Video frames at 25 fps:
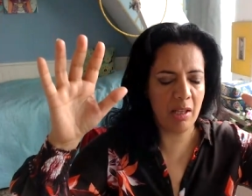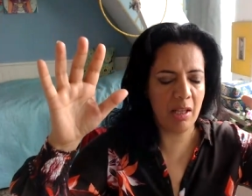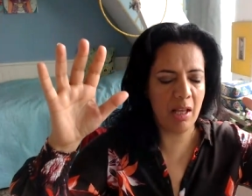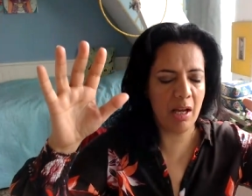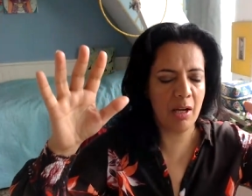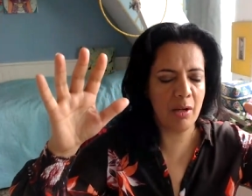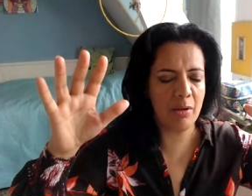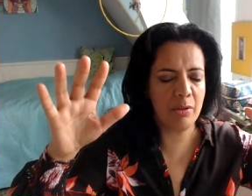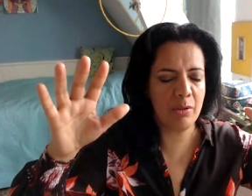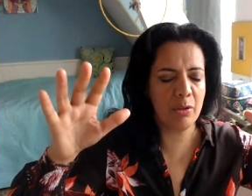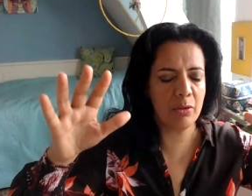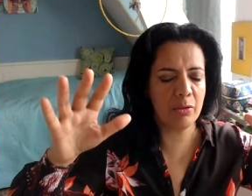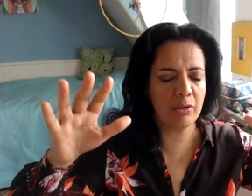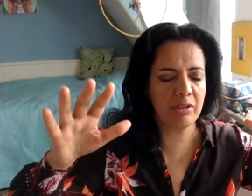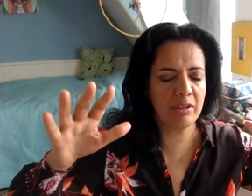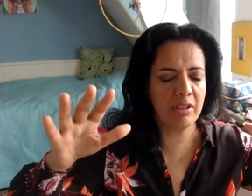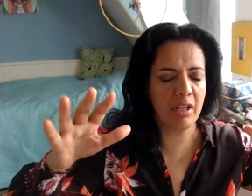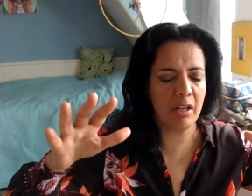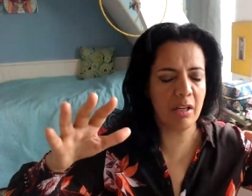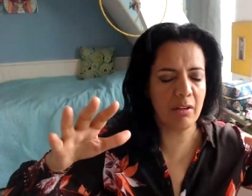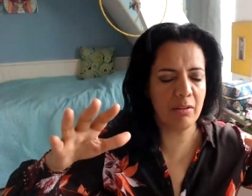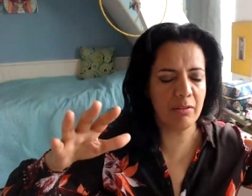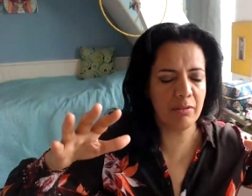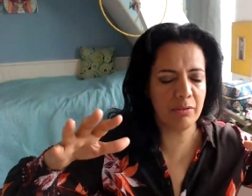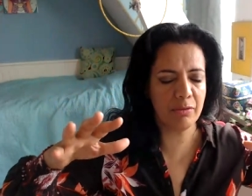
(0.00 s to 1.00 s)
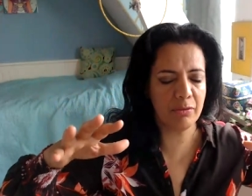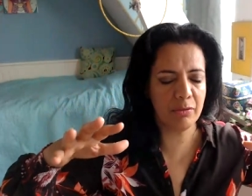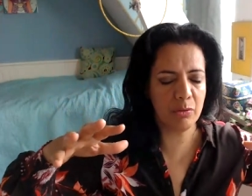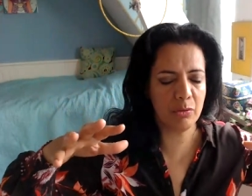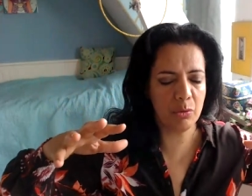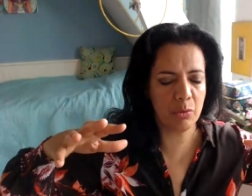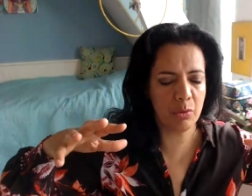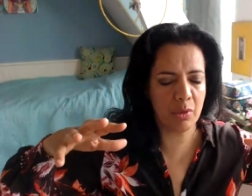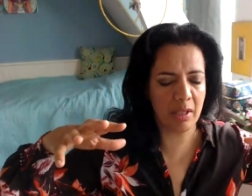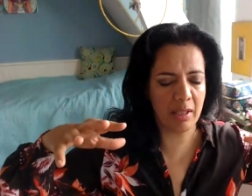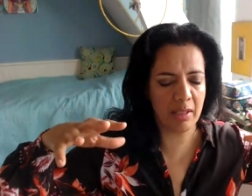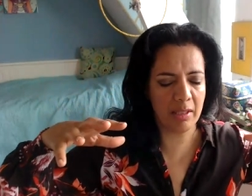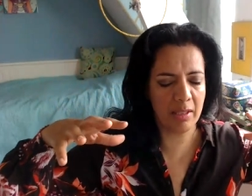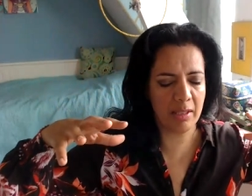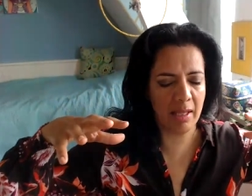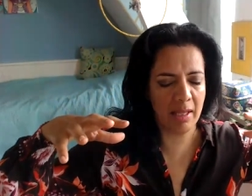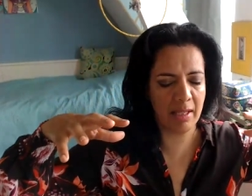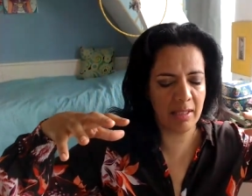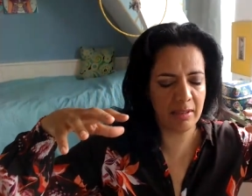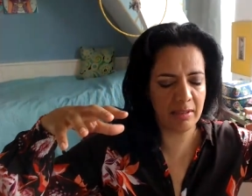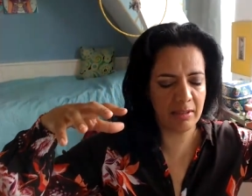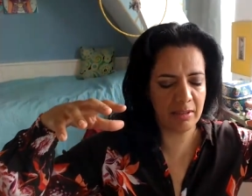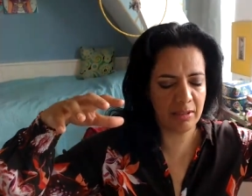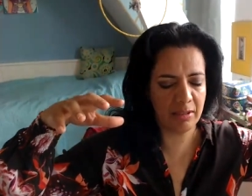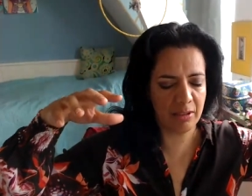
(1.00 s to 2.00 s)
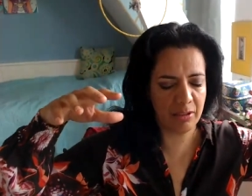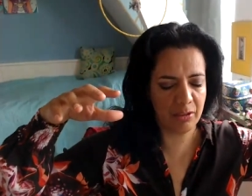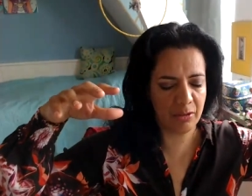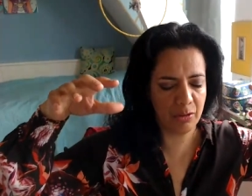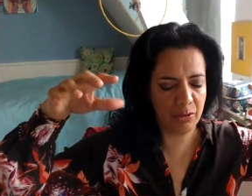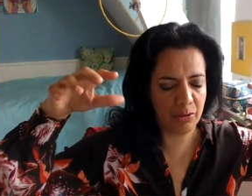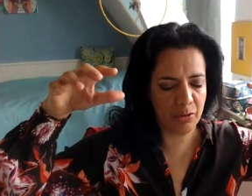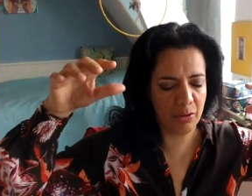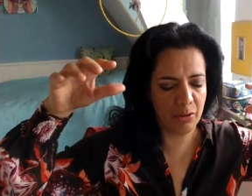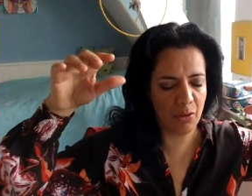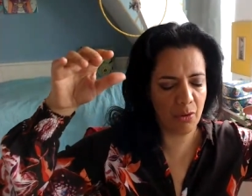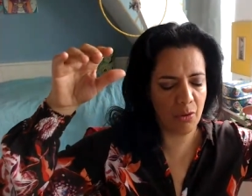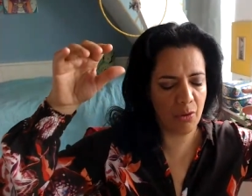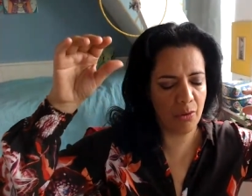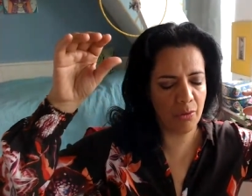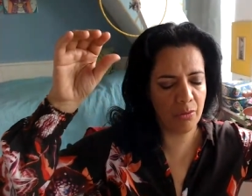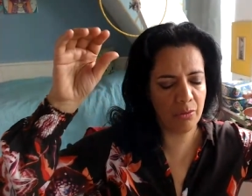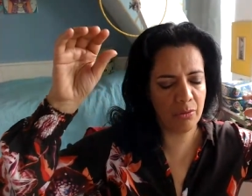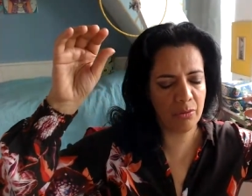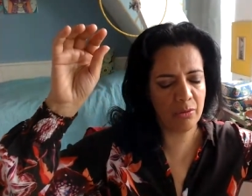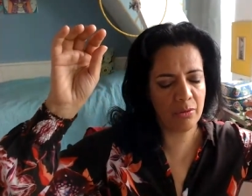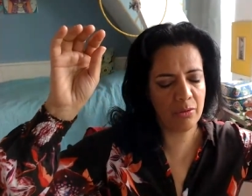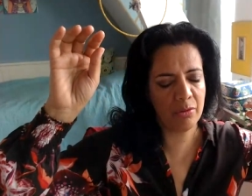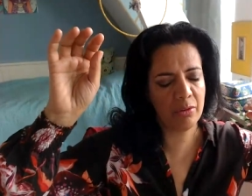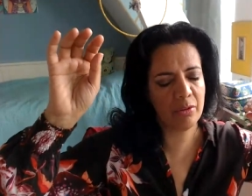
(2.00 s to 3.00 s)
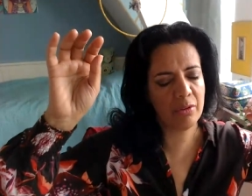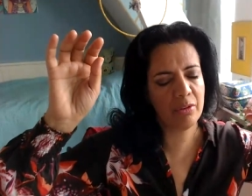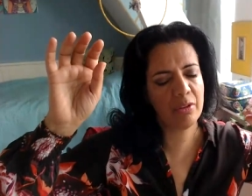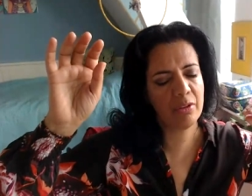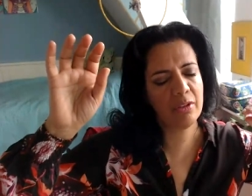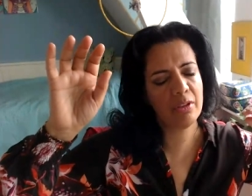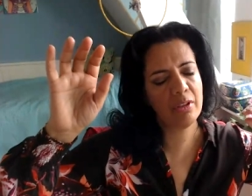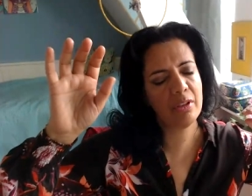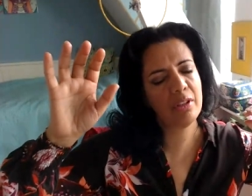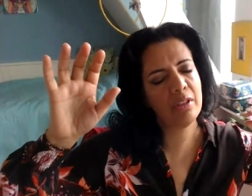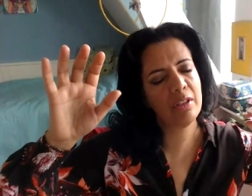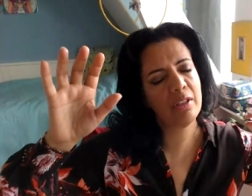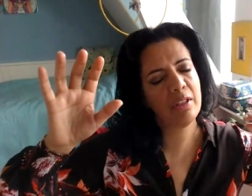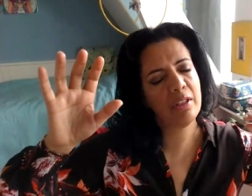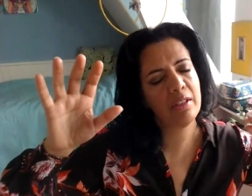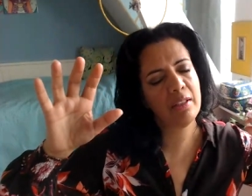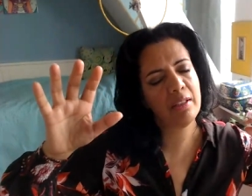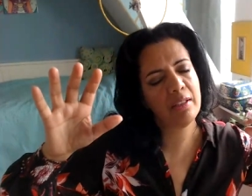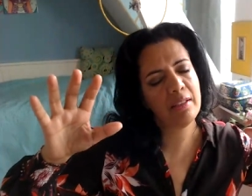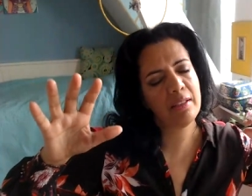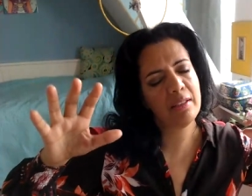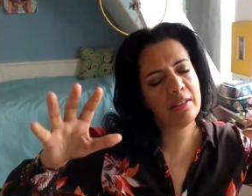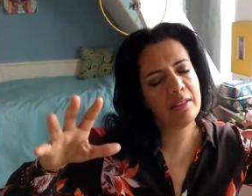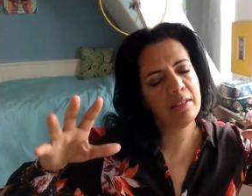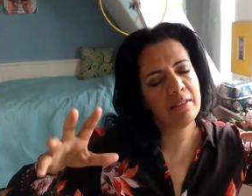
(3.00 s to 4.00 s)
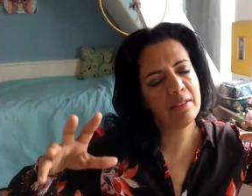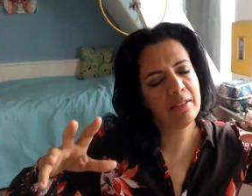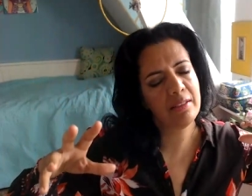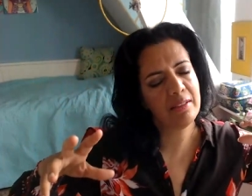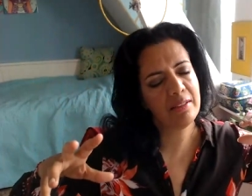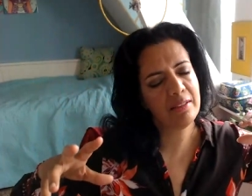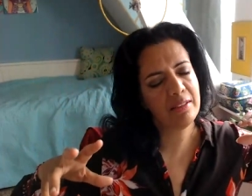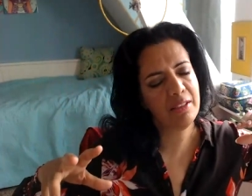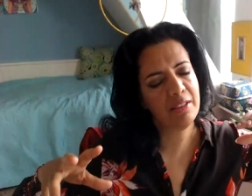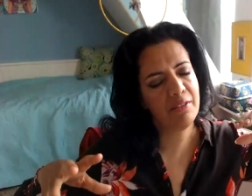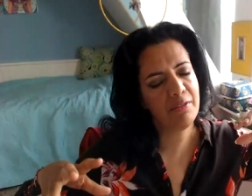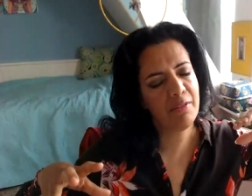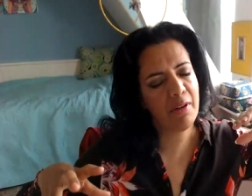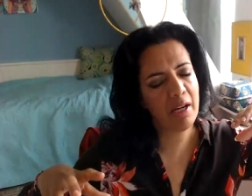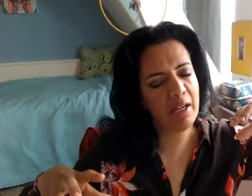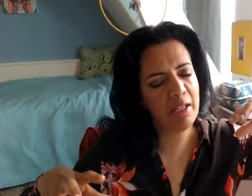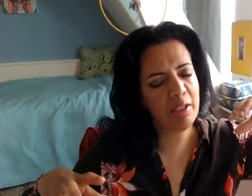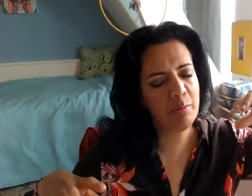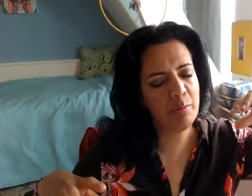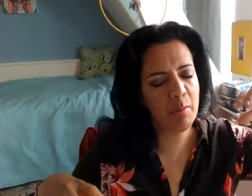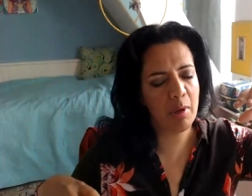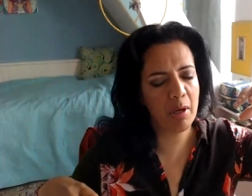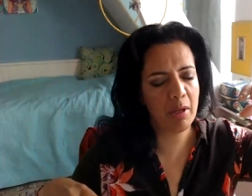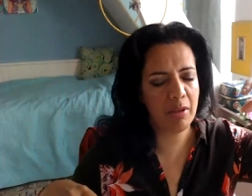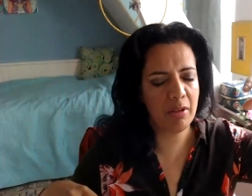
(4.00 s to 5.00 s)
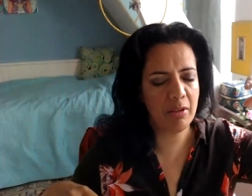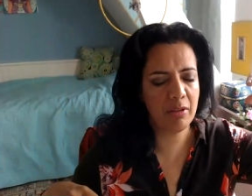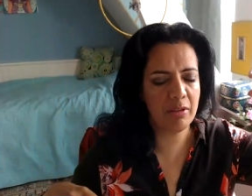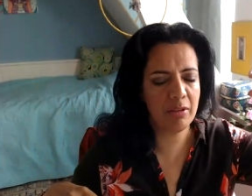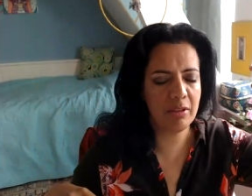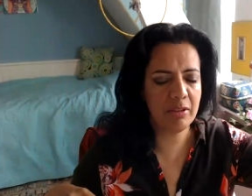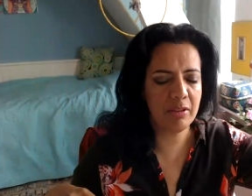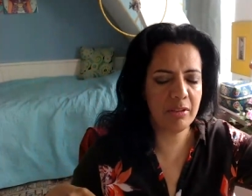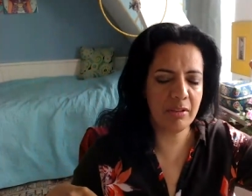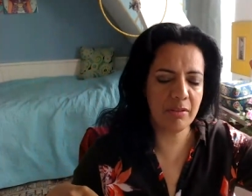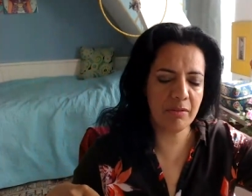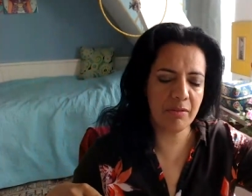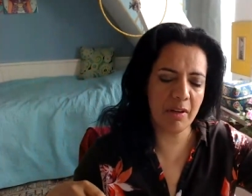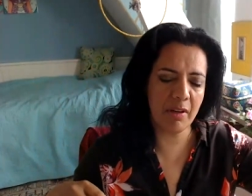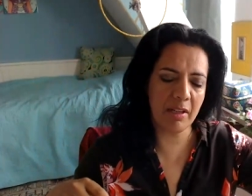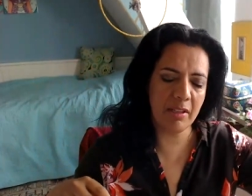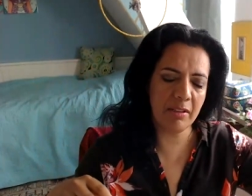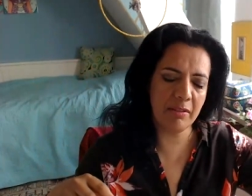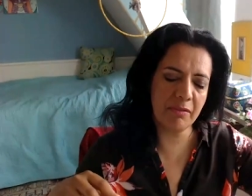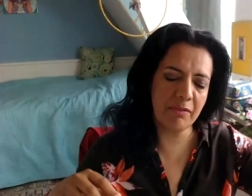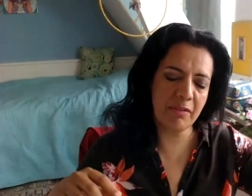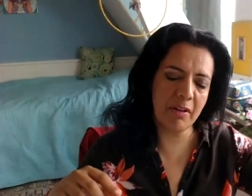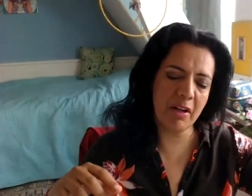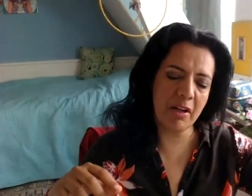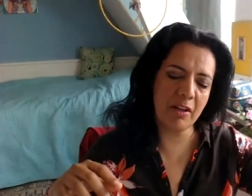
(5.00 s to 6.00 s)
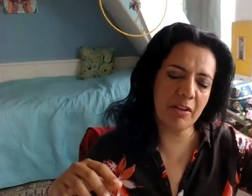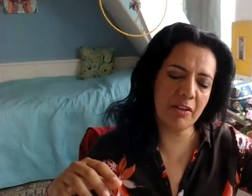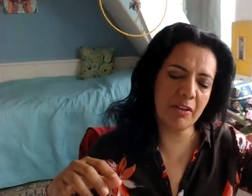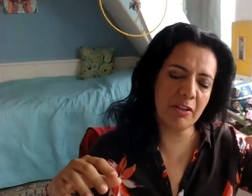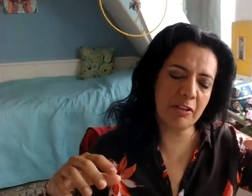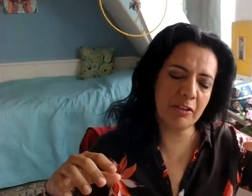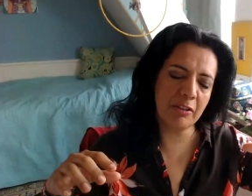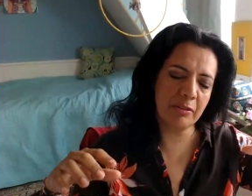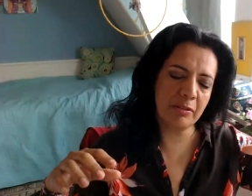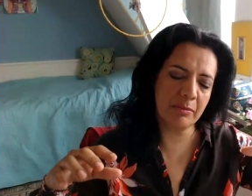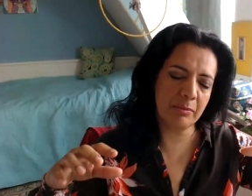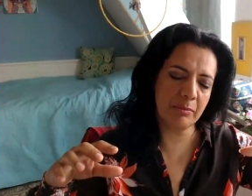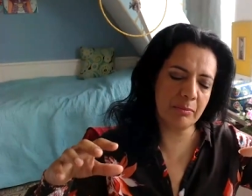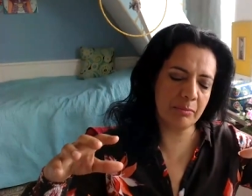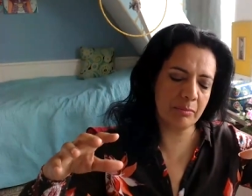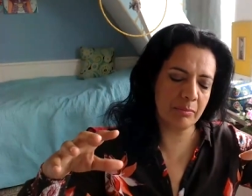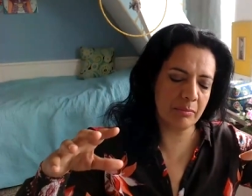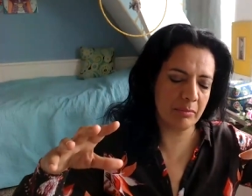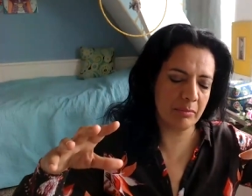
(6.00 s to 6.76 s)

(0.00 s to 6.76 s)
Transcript: allow yourself to connect to your own divine mother and divine father